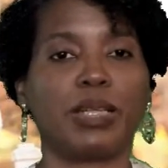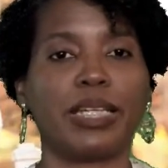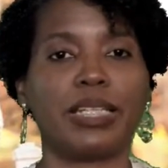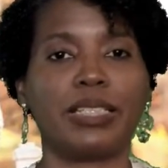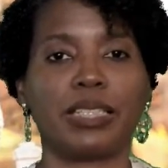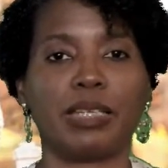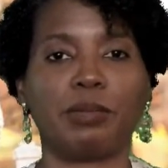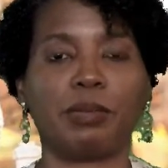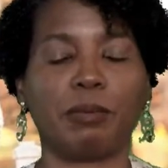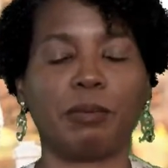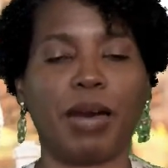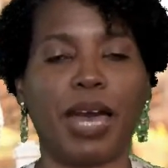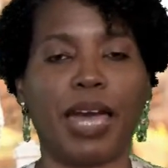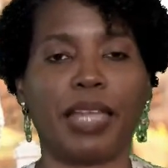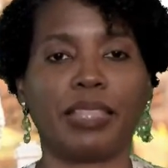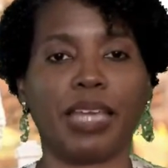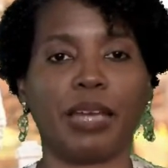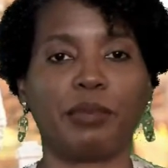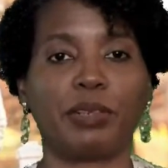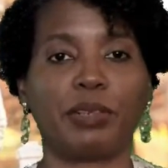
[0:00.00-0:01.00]
Please keep in
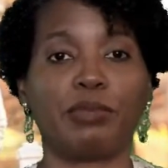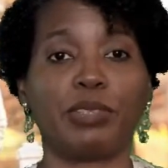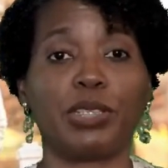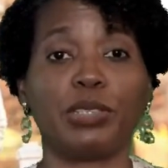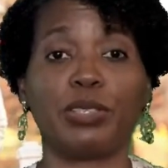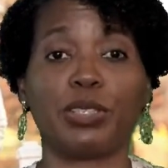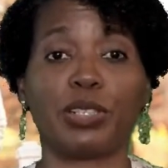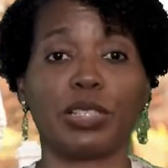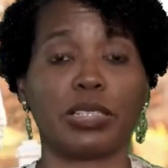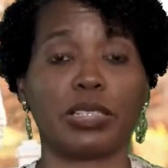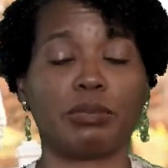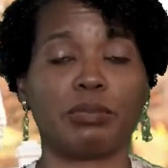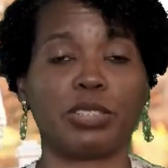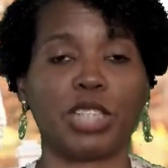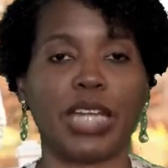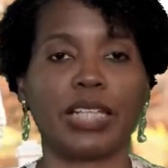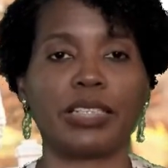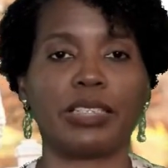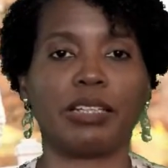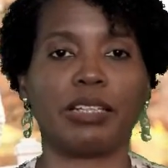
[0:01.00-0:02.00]
mind that reviews are
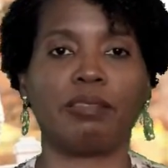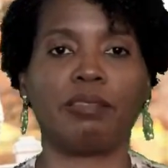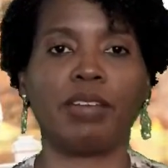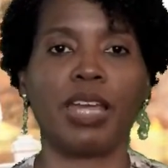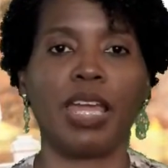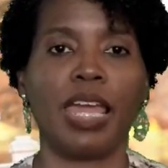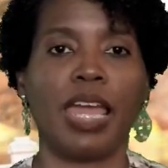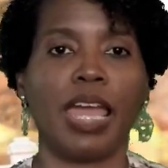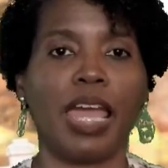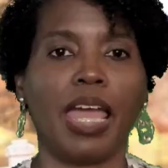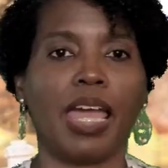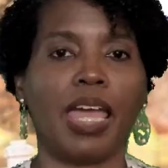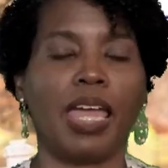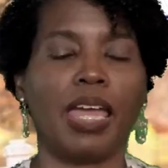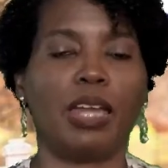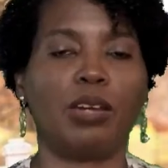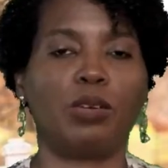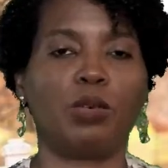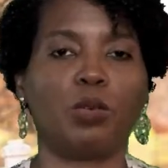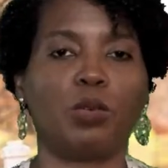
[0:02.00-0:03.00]
subjective,
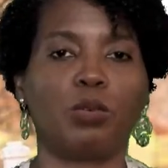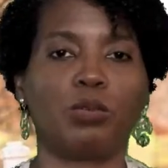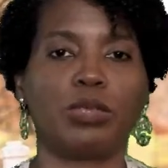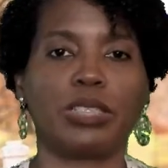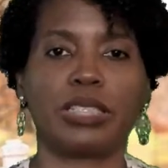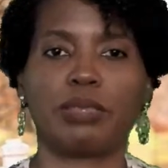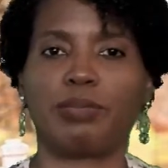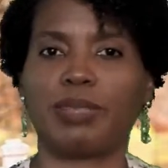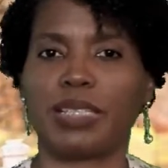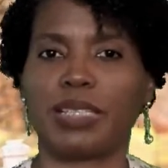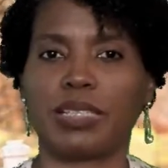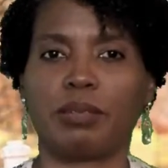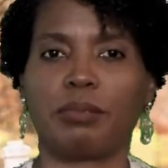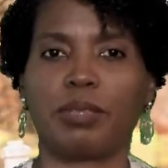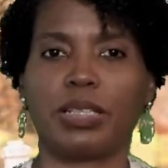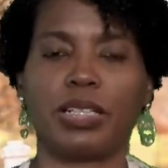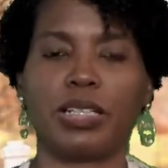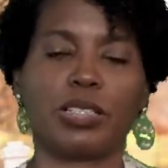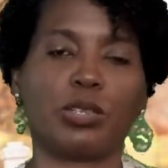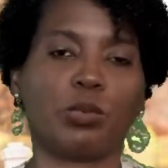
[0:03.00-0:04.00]
and just because
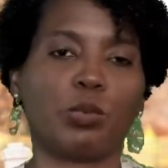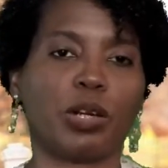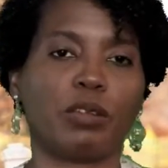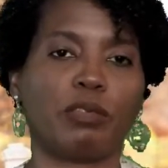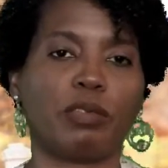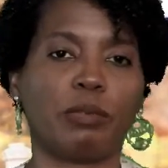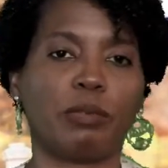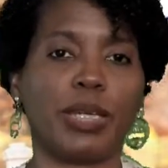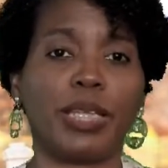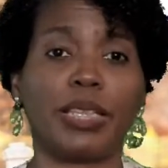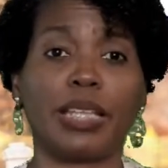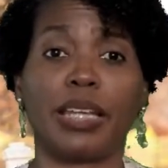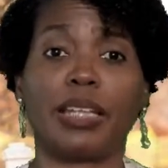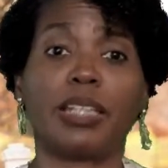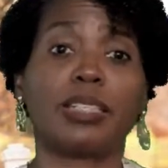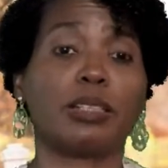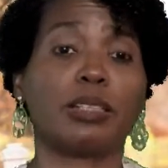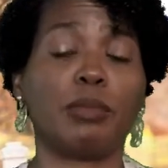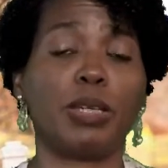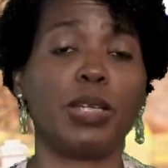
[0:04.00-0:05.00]
something doesn't work for me, that
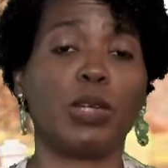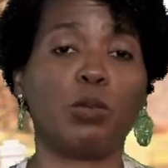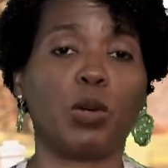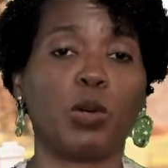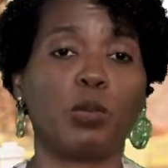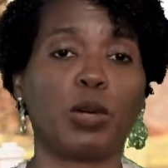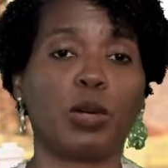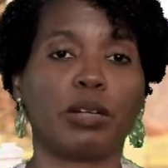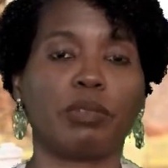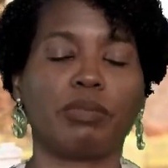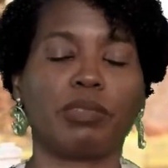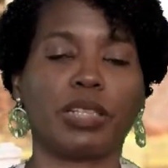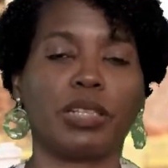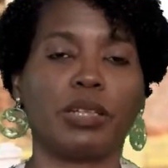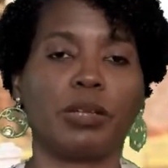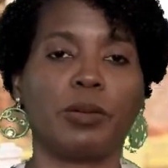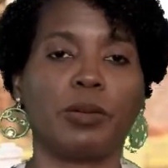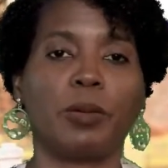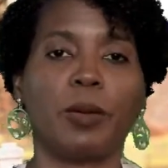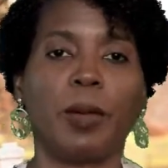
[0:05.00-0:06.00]
doesn't mean it won't work for
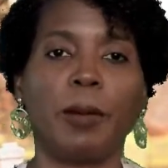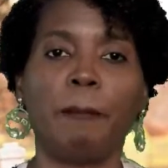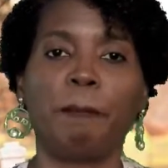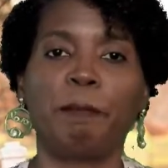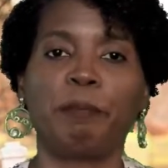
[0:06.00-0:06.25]
you.